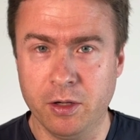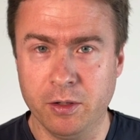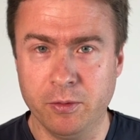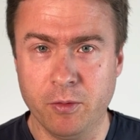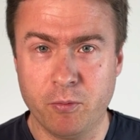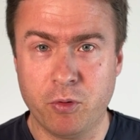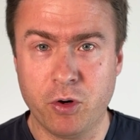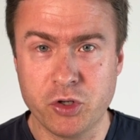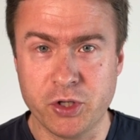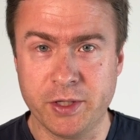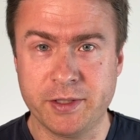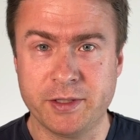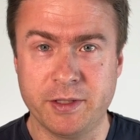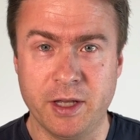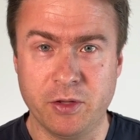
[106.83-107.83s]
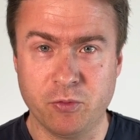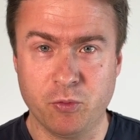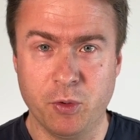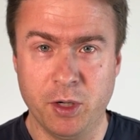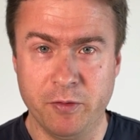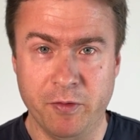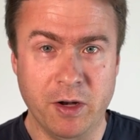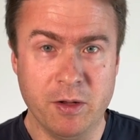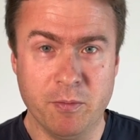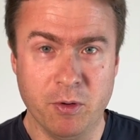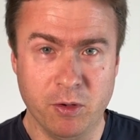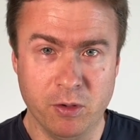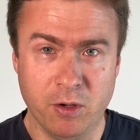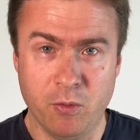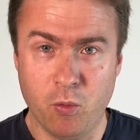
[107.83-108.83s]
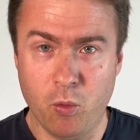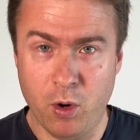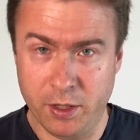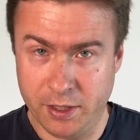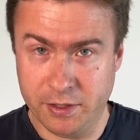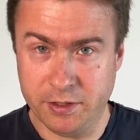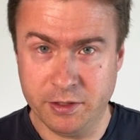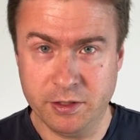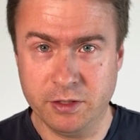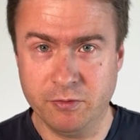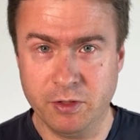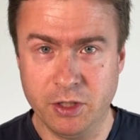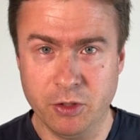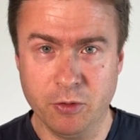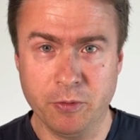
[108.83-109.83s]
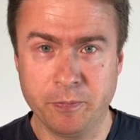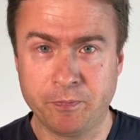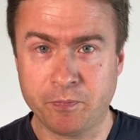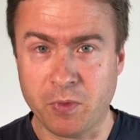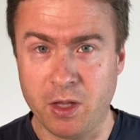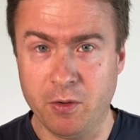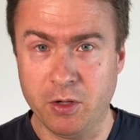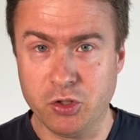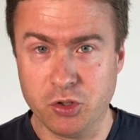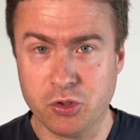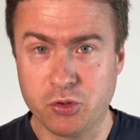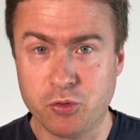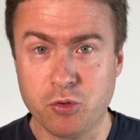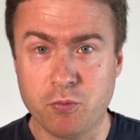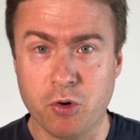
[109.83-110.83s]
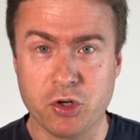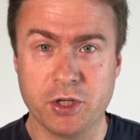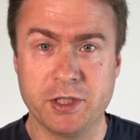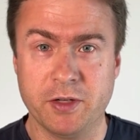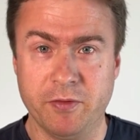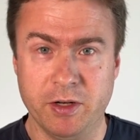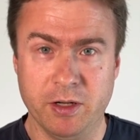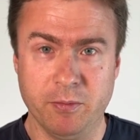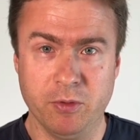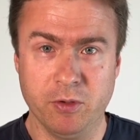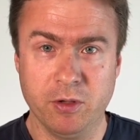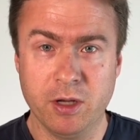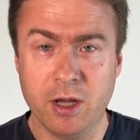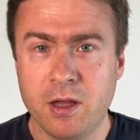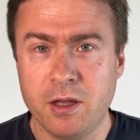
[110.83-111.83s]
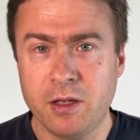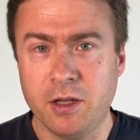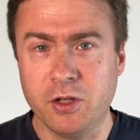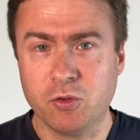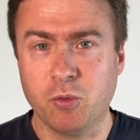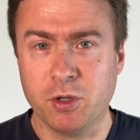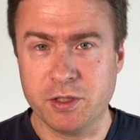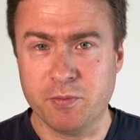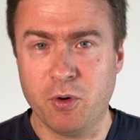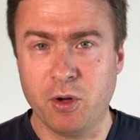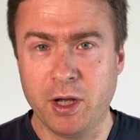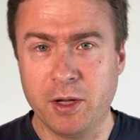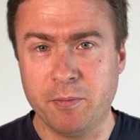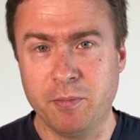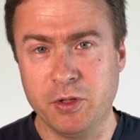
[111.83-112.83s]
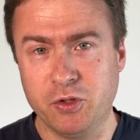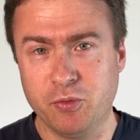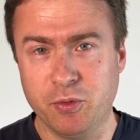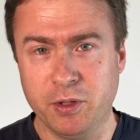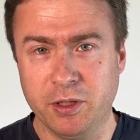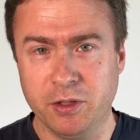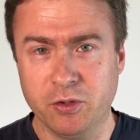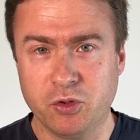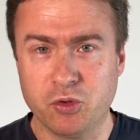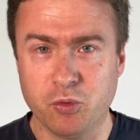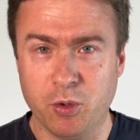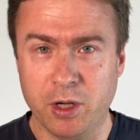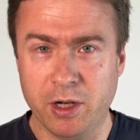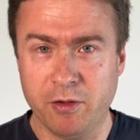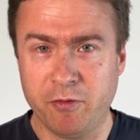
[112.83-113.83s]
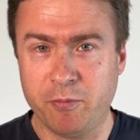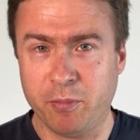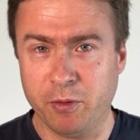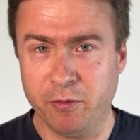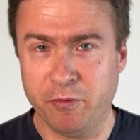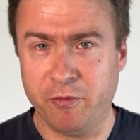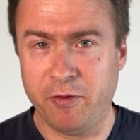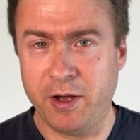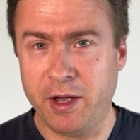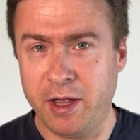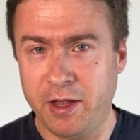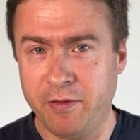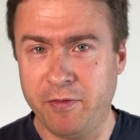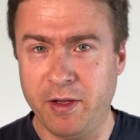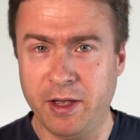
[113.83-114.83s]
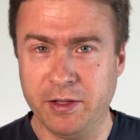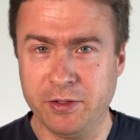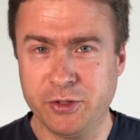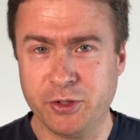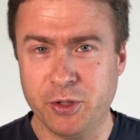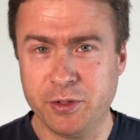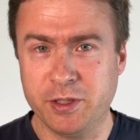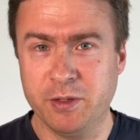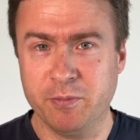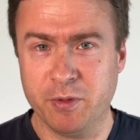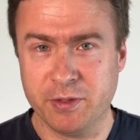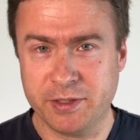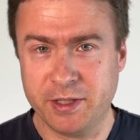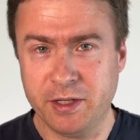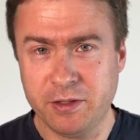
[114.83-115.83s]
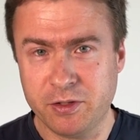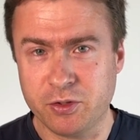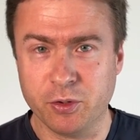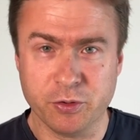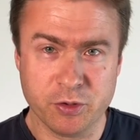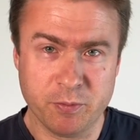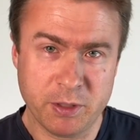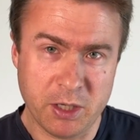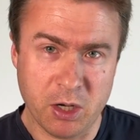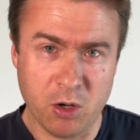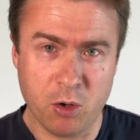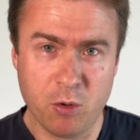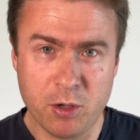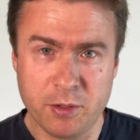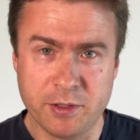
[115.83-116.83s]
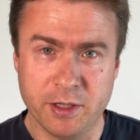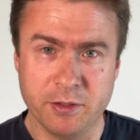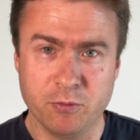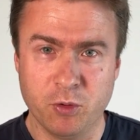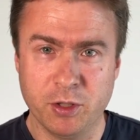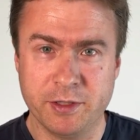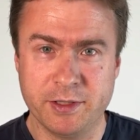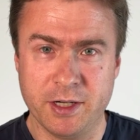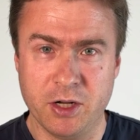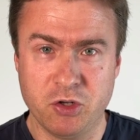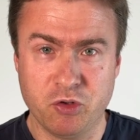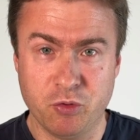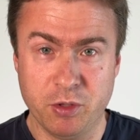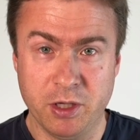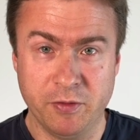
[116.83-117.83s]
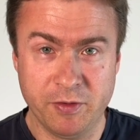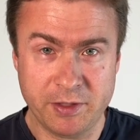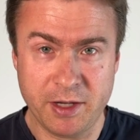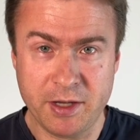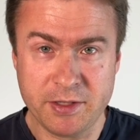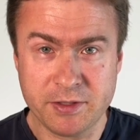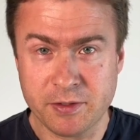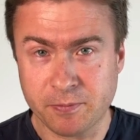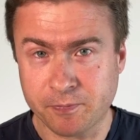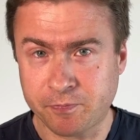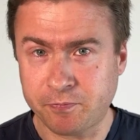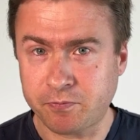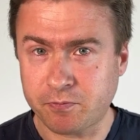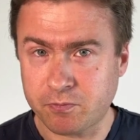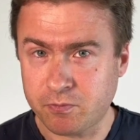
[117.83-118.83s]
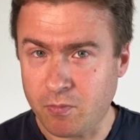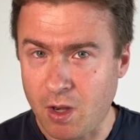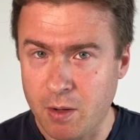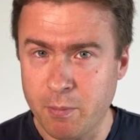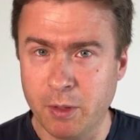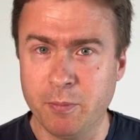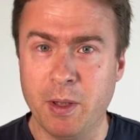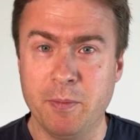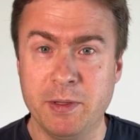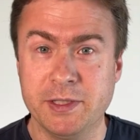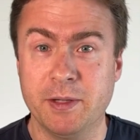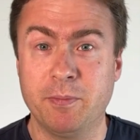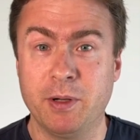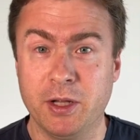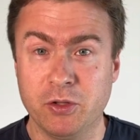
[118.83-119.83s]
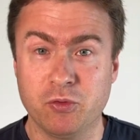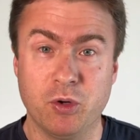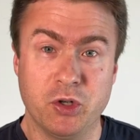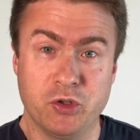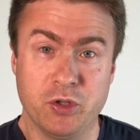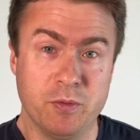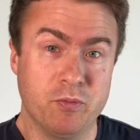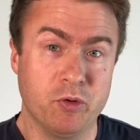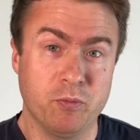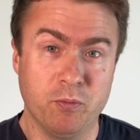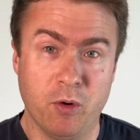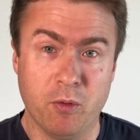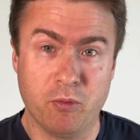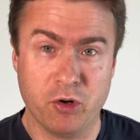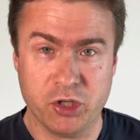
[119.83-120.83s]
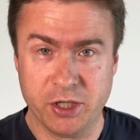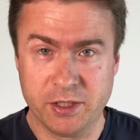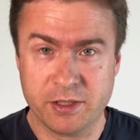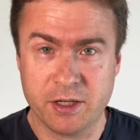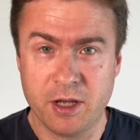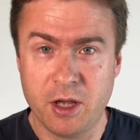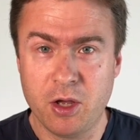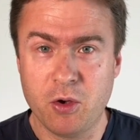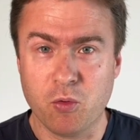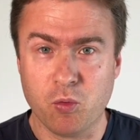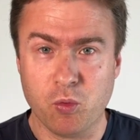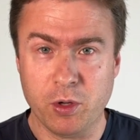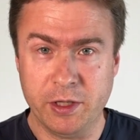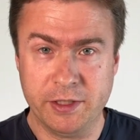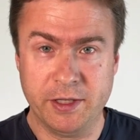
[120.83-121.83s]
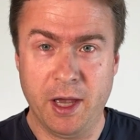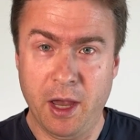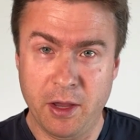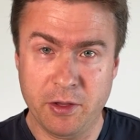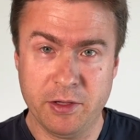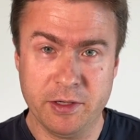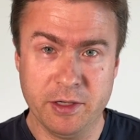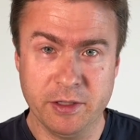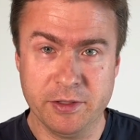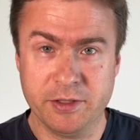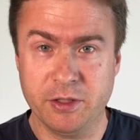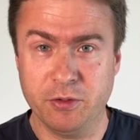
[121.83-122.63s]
the projects that were available when I did this video, there were just 2 projects available. It was more like between 12.5 and 13%, so it's a bit lower than what they actually advertised, but maybe they plan to actually put more projects with high yields in